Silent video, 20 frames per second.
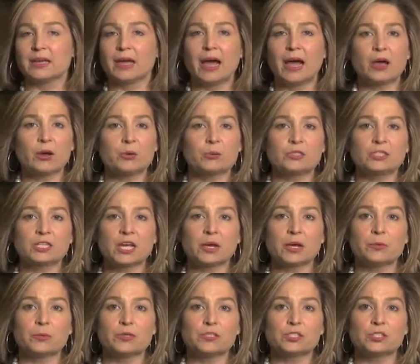how do
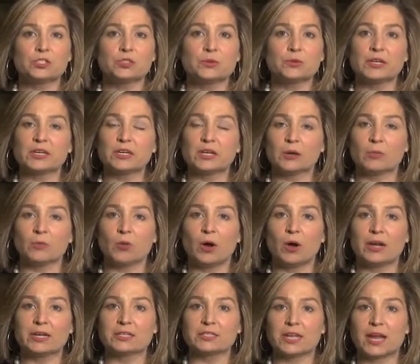retirees do
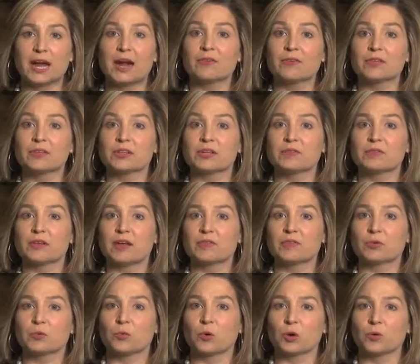income-wise after they've left
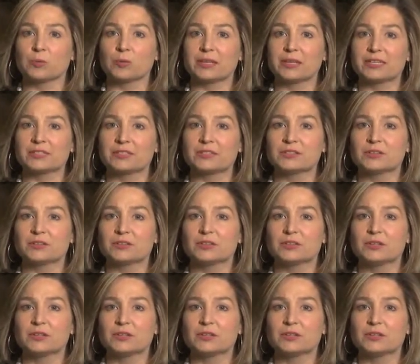the workplace?